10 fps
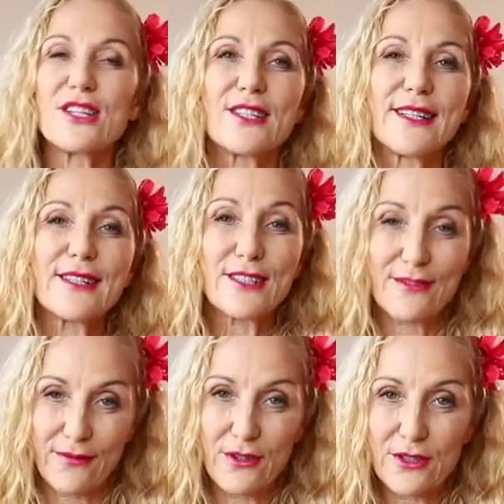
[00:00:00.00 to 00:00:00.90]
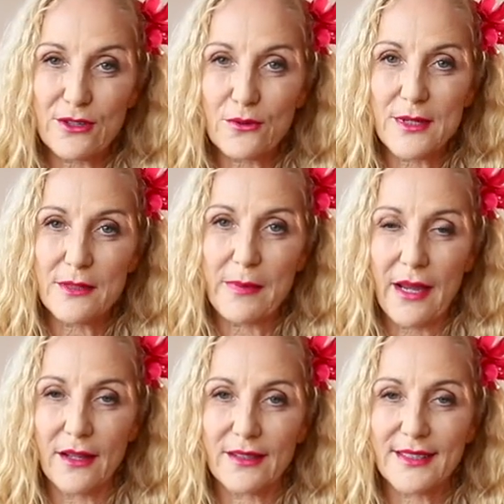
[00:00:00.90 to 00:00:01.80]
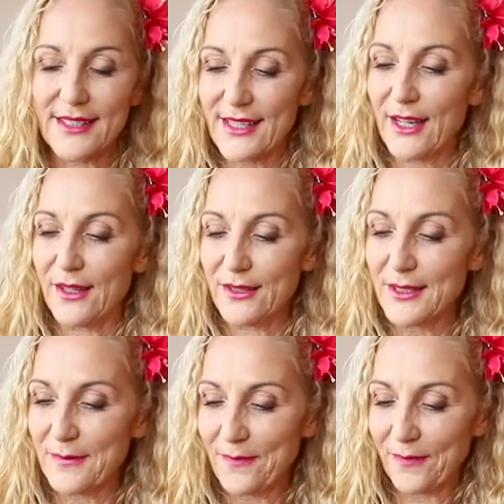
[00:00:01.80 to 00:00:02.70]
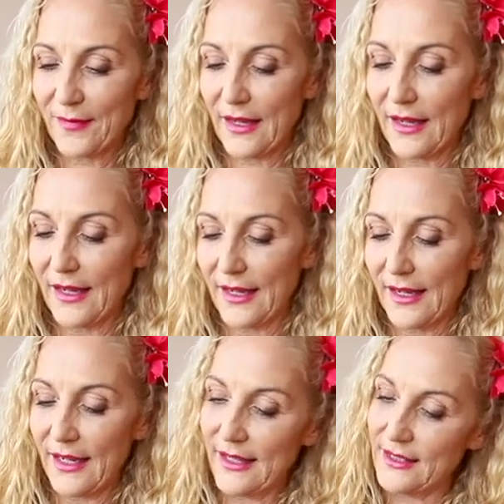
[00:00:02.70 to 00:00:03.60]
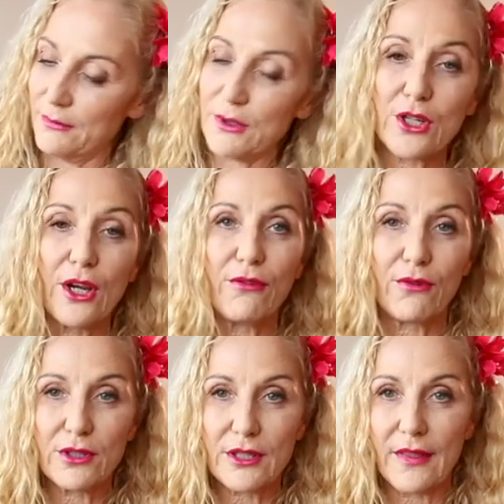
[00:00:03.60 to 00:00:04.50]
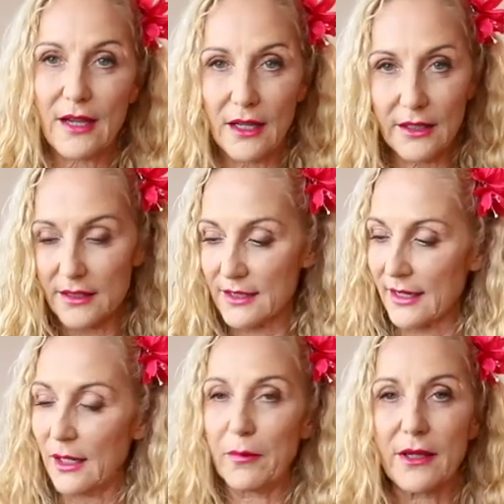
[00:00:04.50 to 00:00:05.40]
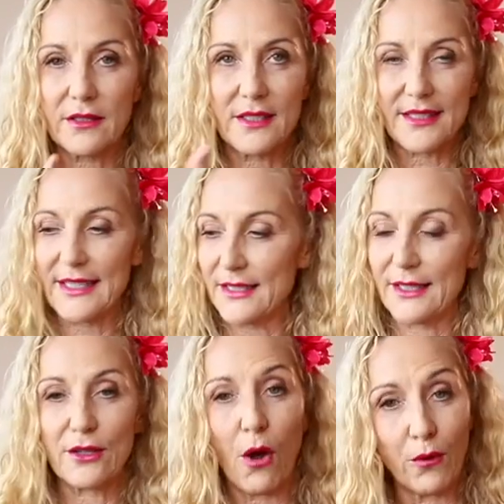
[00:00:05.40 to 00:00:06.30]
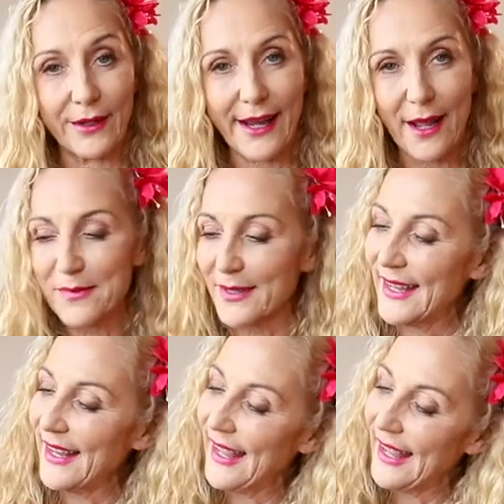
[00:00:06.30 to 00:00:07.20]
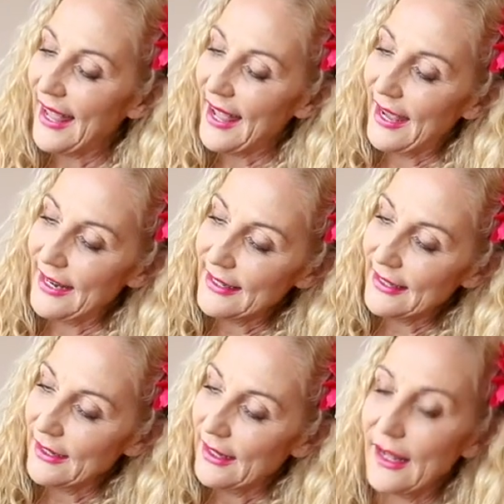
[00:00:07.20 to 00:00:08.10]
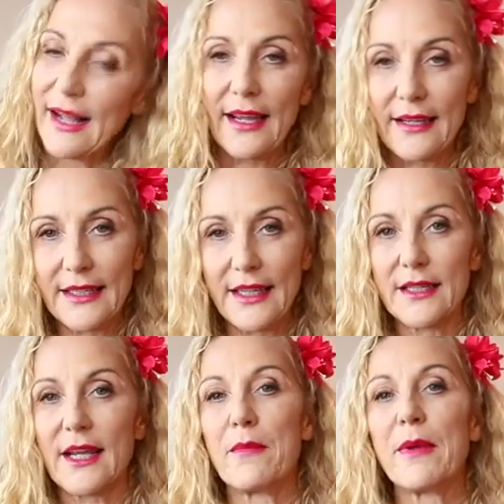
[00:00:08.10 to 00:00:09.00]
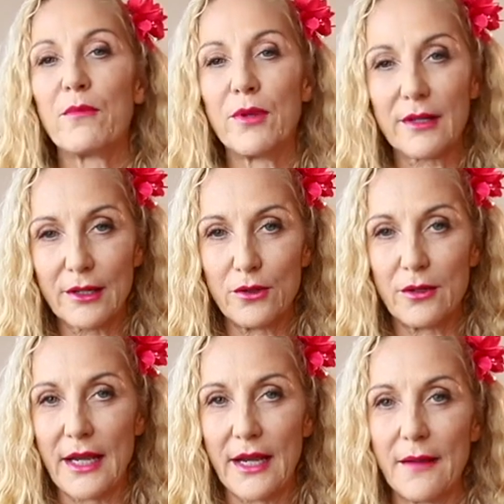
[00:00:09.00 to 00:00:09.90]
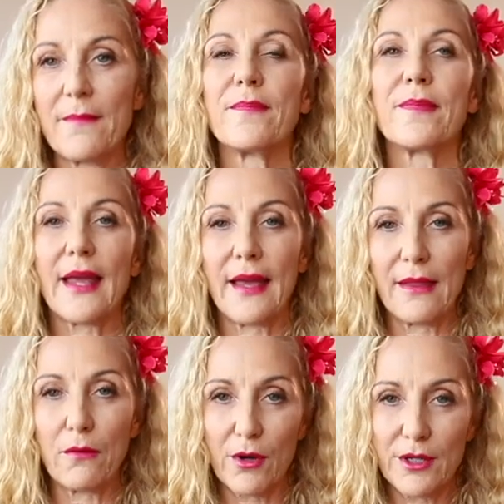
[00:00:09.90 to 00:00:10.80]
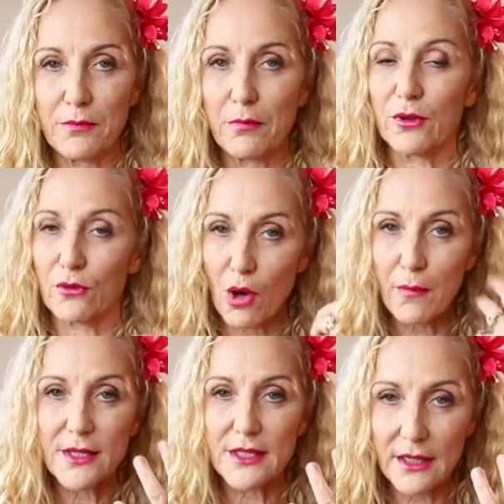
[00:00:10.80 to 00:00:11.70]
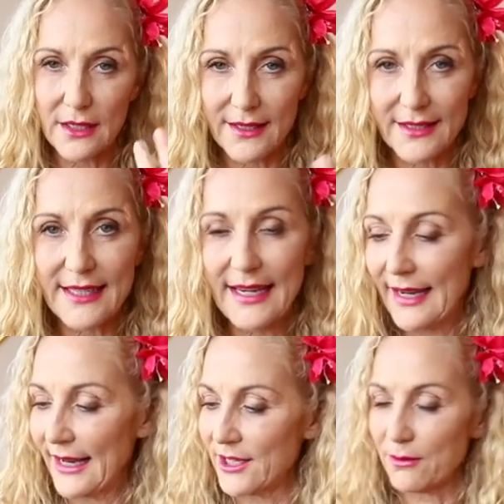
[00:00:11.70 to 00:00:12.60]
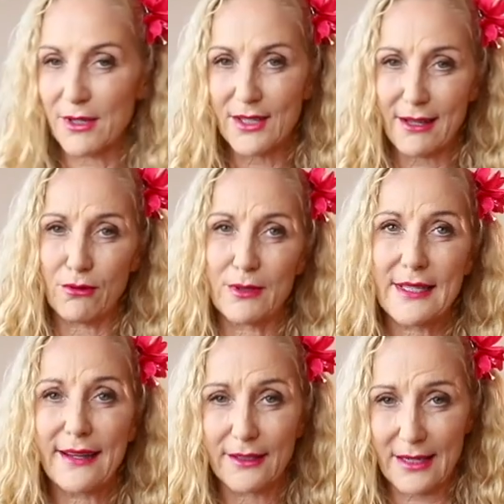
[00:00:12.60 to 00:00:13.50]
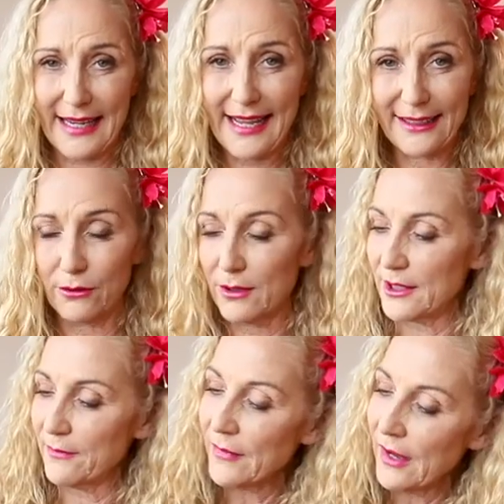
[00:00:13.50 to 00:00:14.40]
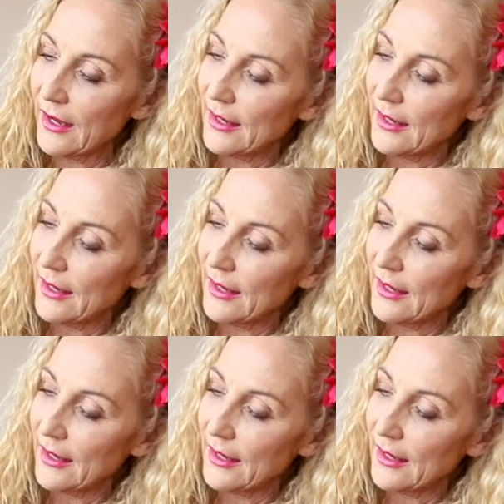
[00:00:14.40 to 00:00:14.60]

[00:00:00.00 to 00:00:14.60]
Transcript: So a few stories about skulls. I will show you first on the coloured skull because it's easier to hold it up. And I had a kid come in with glue ear, and they wanted to put grommets in a teenager, which I thought sounded kind of gruesome.